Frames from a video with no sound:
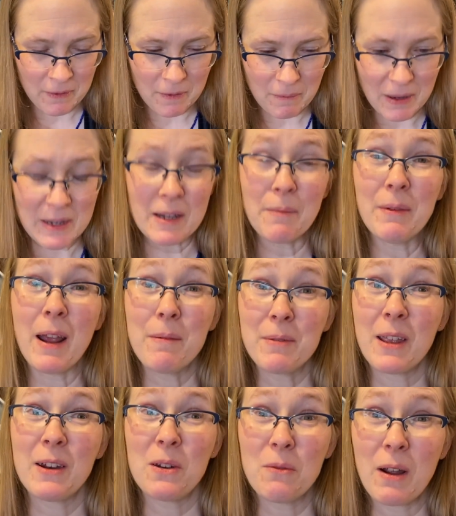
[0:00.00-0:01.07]
but sometimes
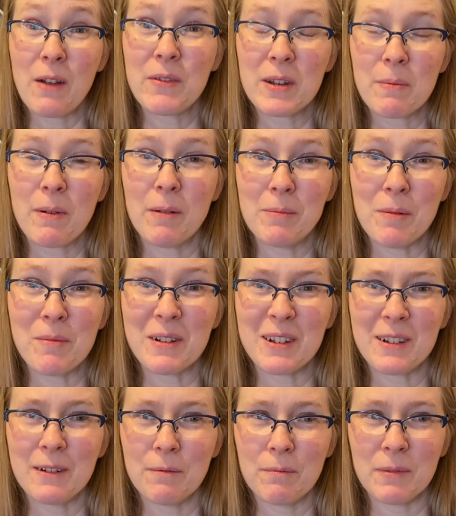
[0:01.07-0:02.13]
they do have this problem with
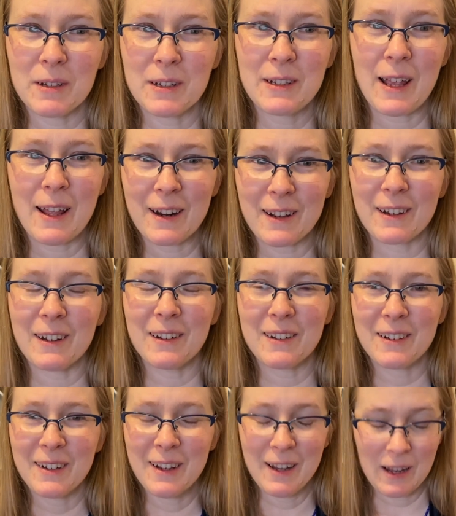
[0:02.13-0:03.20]

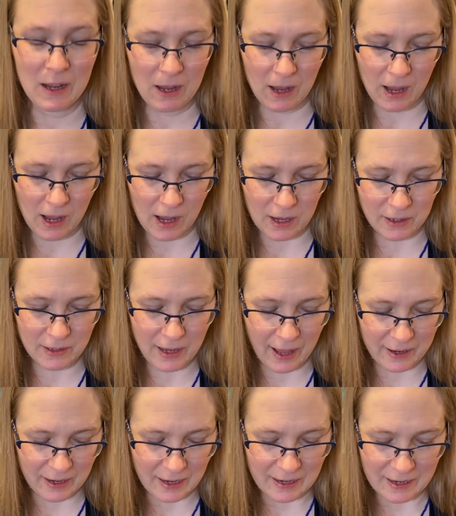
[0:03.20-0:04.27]
staticness. and
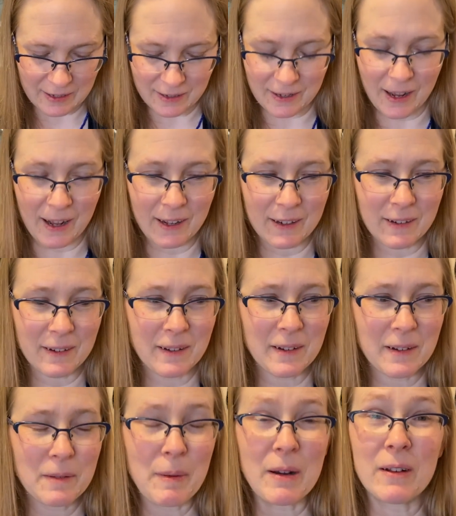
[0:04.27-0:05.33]
staticiness, and
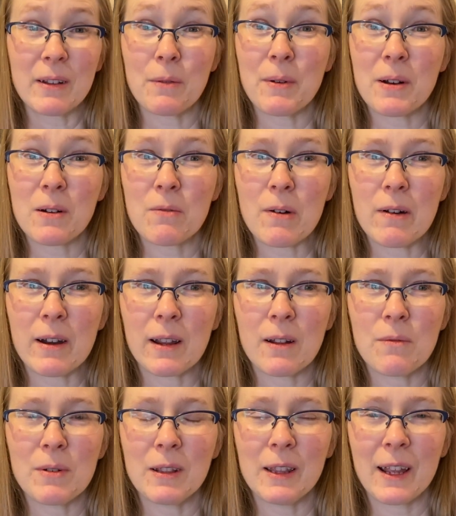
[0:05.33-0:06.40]
especially when you're wearing
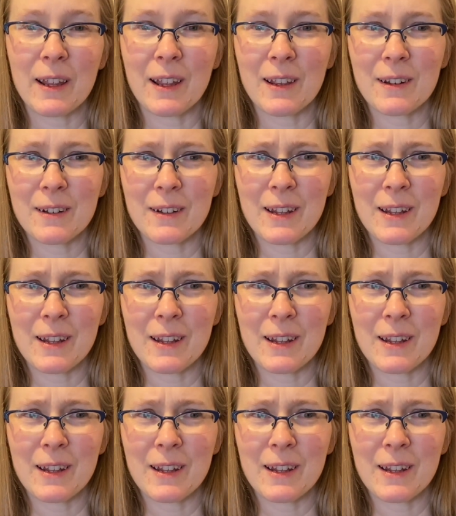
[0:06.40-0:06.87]
it with leggings and